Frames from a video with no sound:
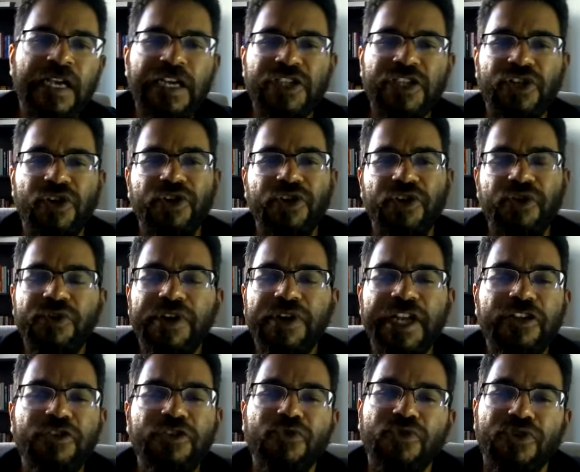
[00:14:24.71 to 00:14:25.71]
So you
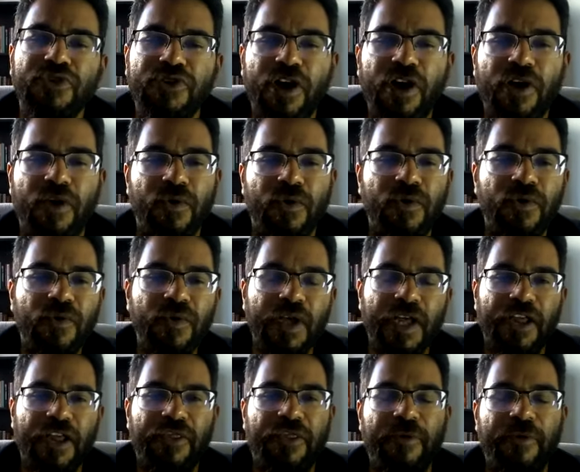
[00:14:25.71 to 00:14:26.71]
need to know
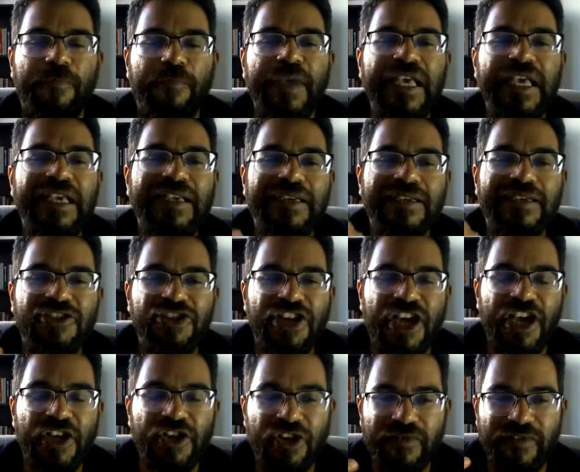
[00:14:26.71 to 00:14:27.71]
the big
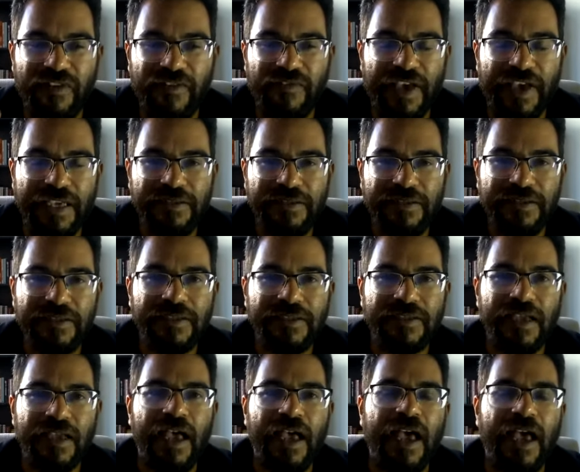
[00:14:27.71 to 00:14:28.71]
change of events
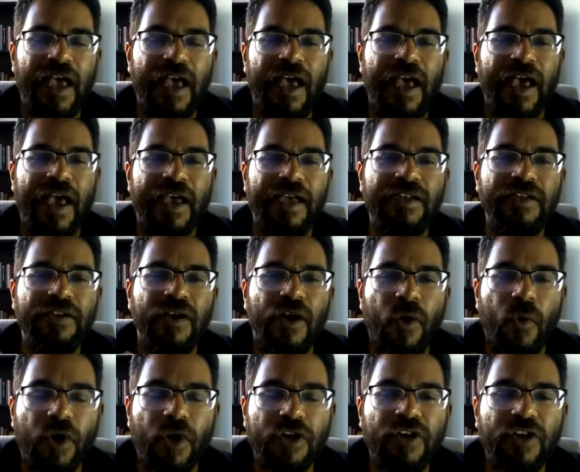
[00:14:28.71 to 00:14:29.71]
and
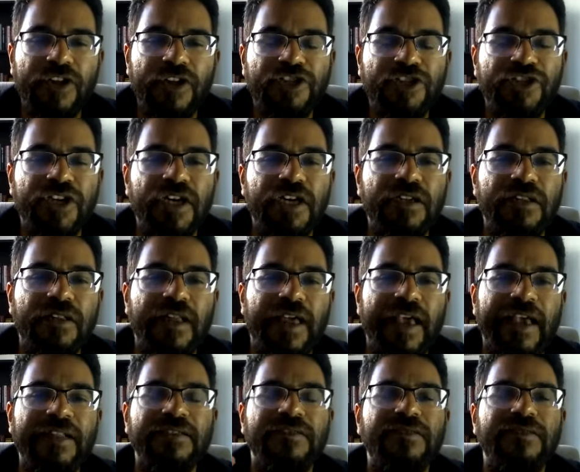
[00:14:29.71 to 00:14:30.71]
what are the journal
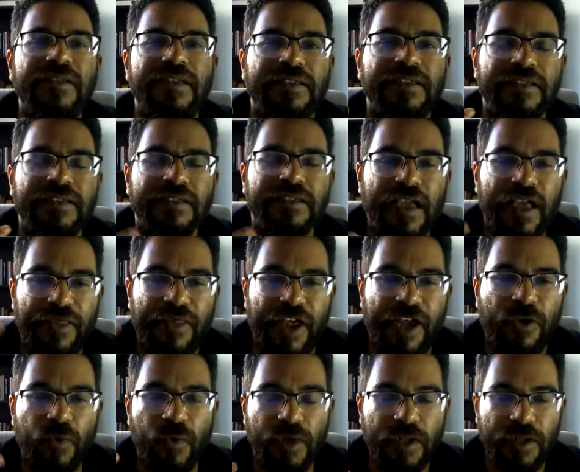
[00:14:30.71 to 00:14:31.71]
entries
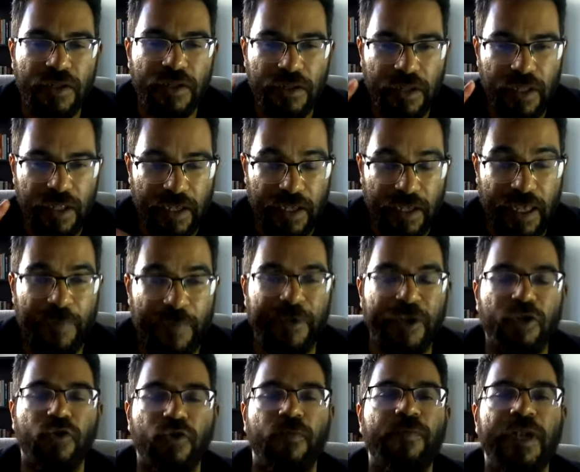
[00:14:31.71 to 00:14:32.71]
that will come
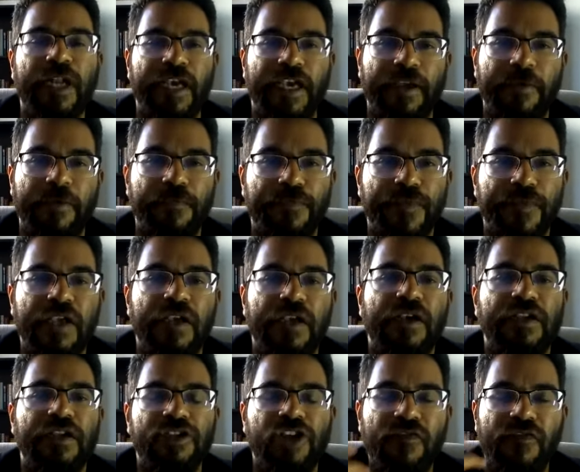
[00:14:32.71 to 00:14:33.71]
into play.
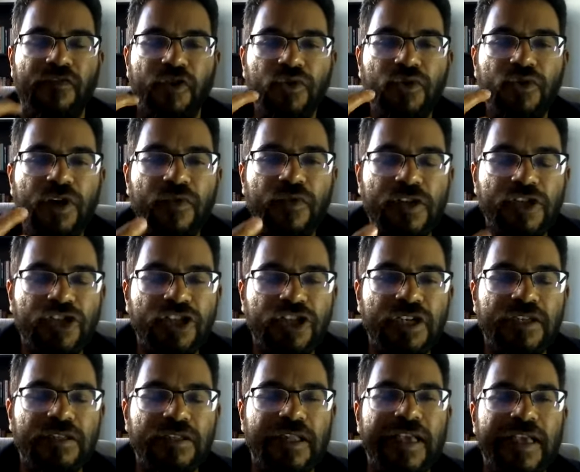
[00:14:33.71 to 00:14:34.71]
So if you know the
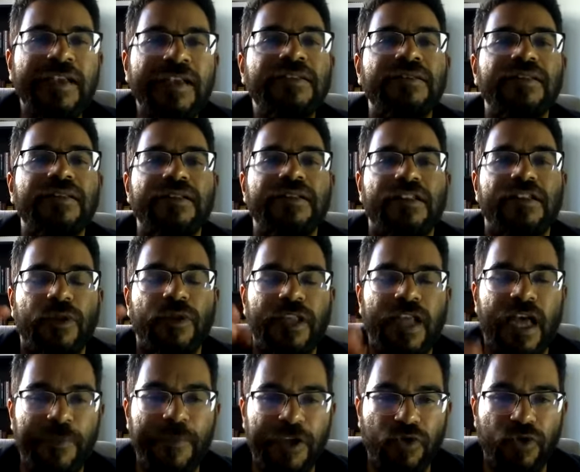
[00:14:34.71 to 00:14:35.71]
journal entries that will
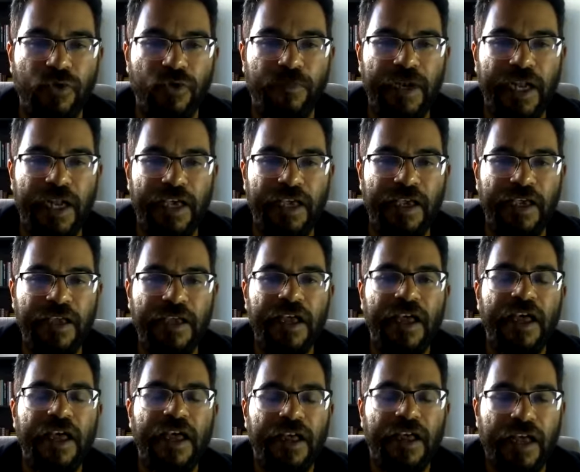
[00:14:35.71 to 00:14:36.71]
come into play,
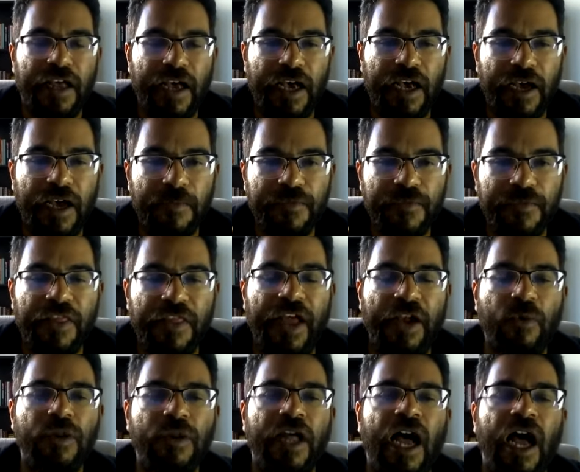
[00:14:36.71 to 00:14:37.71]
that
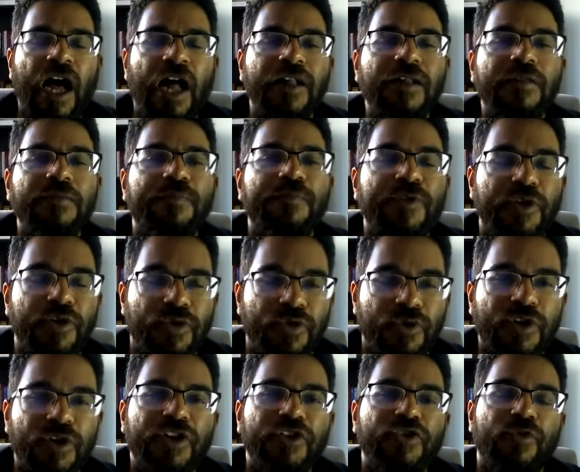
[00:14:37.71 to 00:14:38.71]
will help
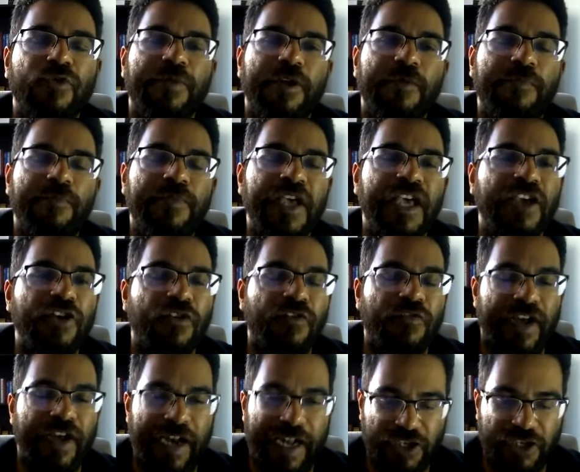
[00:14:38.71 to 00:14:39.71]
you to prepare your
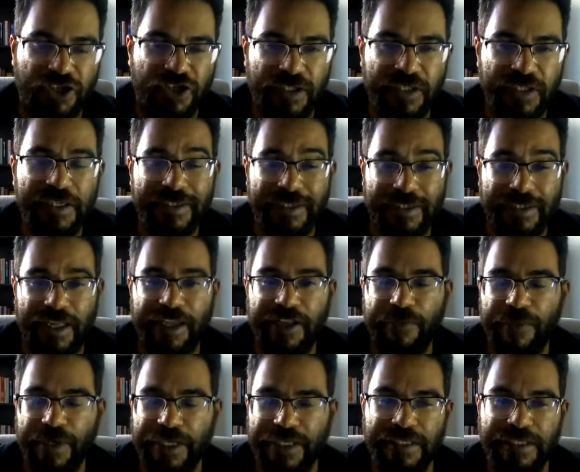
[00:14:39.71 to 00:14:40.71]
financial
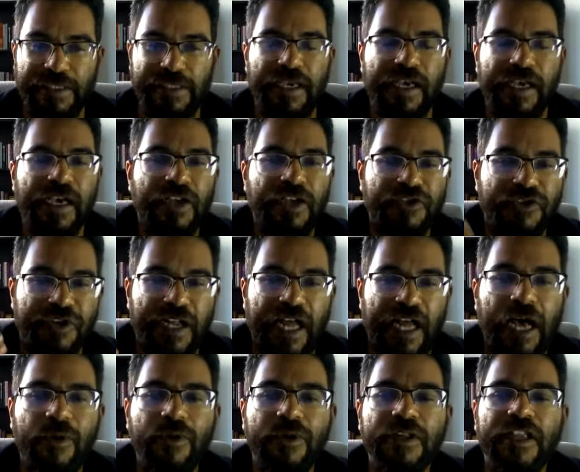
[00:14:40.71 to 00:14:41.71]
statements. So
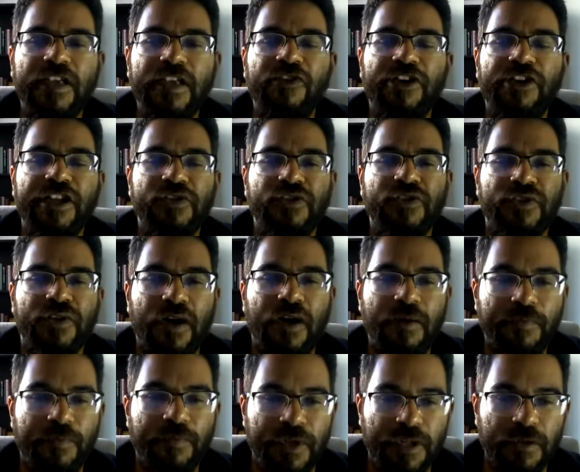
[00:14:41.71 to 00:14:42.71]
now we'll give you an
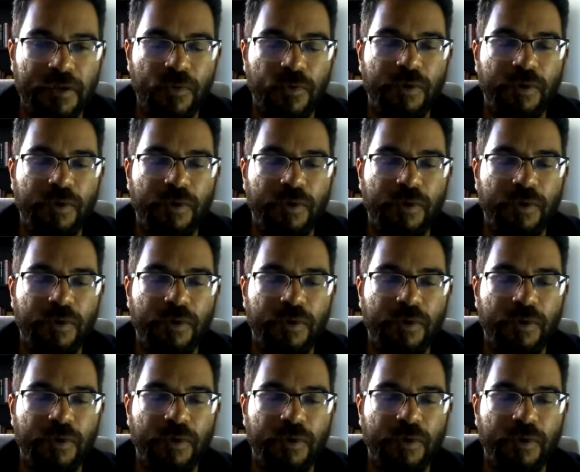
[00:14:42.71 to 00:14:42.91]
example.